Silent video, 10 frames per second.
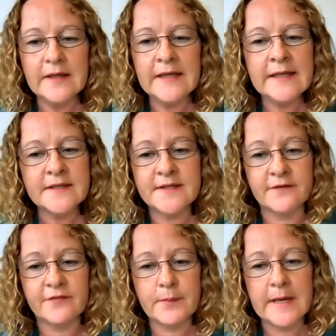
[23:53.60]
It is
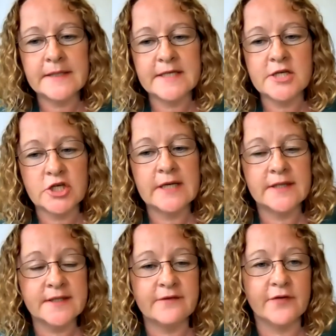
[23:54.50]
difficult. Peer teaching
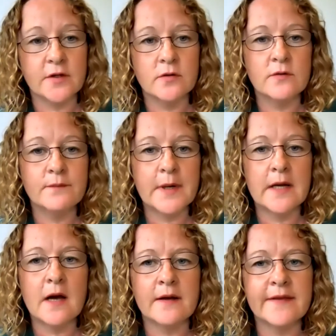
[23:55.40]
is difficult,
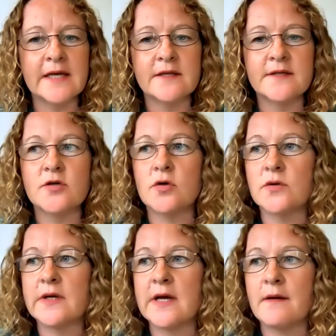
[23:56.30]
but I think it's
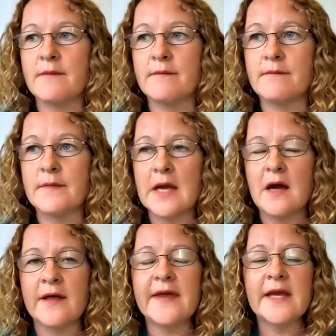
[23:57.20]
not,
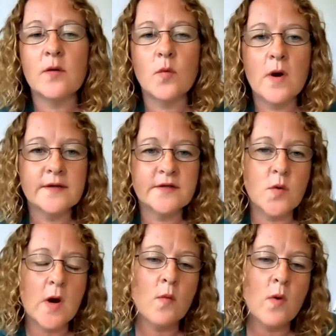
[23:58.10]
I think it works
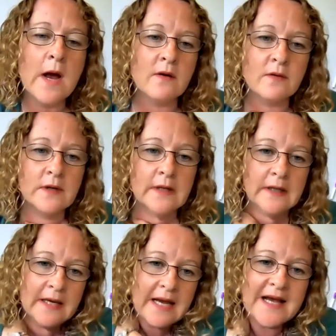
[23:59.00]
quite well.
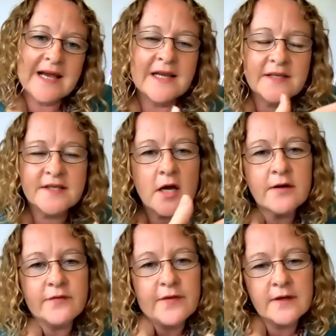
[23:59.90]
It's a
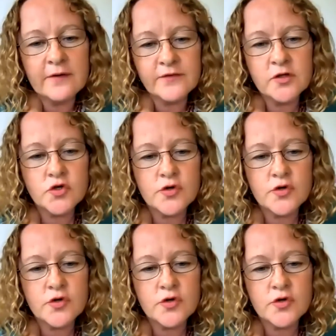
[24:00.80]
kind of thing that you have to